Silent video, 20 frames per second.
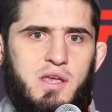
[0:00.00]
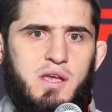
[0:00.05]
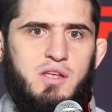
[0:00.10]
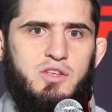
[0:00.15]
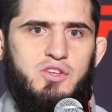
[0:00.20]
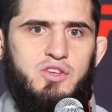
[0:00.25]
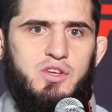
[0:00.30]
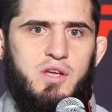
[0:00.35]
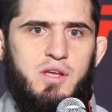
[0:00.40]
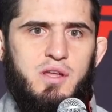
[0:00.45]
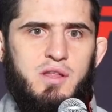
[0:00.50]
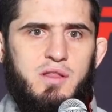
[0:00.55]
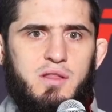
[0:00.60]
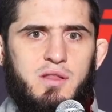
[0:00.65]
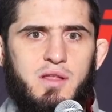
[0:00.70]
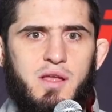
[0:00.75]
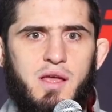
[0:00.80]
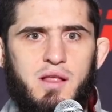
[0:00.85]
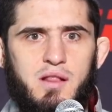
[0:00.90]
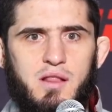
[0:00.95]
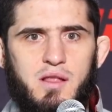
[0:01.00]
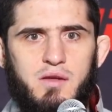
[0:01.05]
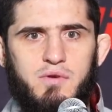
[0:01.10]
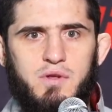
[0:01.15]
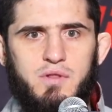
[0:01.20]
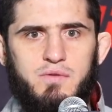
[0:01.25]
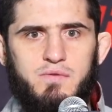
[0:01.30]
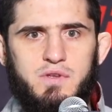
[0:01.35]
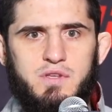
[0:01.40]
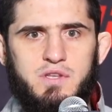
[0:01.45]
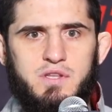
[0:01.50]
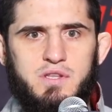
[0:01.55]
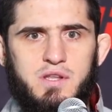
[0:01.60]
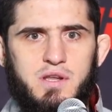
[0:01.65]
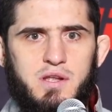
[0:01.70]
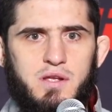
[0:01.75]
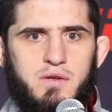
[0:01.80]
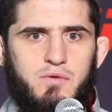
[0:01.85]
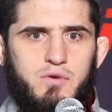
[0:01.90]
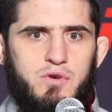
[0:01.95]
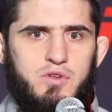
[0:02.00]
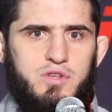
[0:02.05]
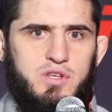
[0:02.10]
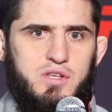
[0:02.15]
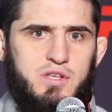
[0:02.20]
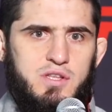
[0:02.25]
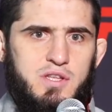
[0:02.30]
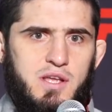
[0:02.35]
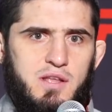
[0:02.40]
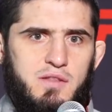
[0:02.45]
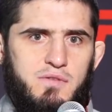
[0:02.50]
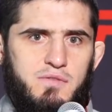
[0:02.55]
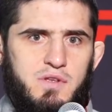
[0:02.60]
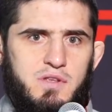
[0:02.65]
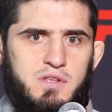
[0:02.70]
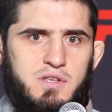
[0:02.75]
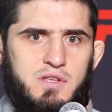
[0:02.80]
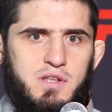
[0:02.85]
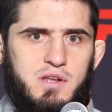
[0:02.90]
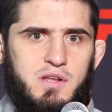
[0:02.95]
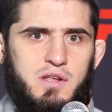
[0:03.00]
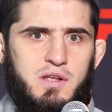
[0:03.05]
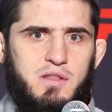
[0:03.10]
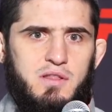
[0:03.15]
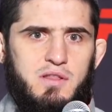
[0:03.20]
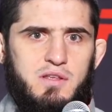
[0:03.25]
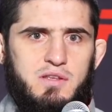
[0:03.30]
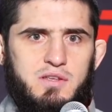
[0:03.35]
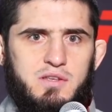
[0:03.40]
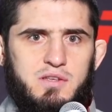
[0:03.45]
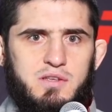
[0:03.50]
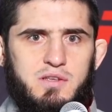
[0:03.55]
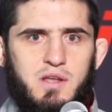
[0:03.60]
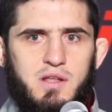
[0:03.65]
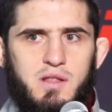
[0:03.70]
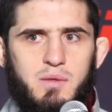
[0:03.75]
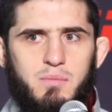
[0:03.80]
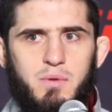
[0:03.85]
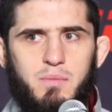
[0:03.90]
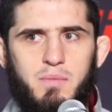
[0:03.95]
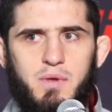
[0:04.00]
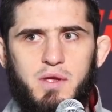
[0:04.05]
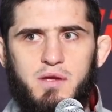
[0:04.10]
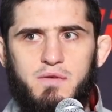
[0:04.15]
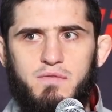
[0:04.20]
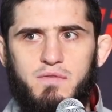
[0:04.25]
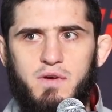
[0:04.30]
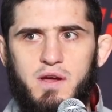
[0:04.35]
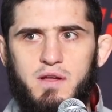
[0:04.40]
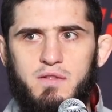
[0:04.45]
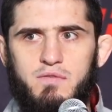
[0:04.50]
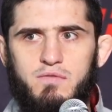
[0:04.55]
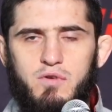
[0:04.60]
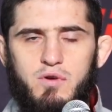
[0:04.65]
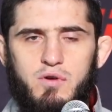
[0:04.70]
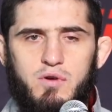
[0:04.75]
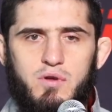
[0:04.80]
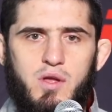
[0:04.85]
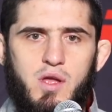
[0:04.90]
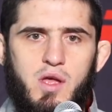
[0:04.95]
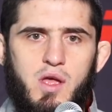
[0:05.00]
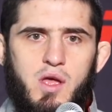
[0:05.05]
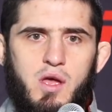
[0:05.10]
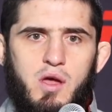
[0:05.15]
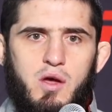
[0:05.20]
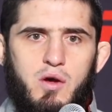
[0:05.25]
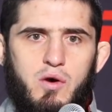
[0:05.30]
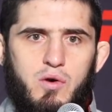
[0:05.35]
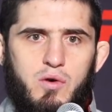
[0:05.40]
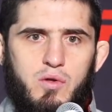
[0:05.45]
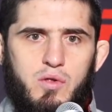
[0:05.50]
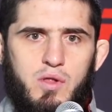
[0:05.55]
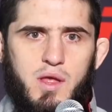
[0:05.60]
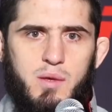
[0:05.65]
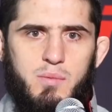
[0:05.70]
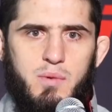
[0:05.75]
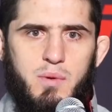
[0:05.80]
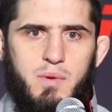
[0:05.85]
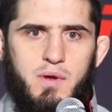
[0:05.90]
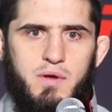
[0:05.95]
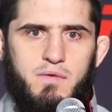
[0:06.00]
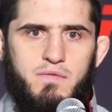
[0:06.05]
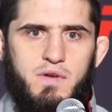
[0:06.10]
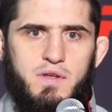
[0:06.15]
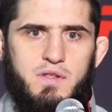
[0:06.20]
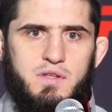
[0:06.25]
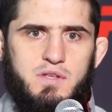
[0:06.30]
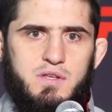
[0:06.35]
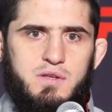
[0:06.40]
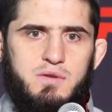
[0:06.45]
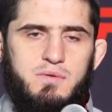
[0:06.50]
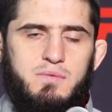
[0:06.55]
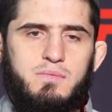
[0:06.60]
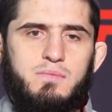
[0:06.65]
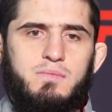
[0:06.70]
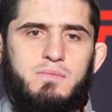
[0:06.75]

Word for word: Gaethje and 11 win streak versus 10 win streak. This is gonna be big fight for all MMA fans.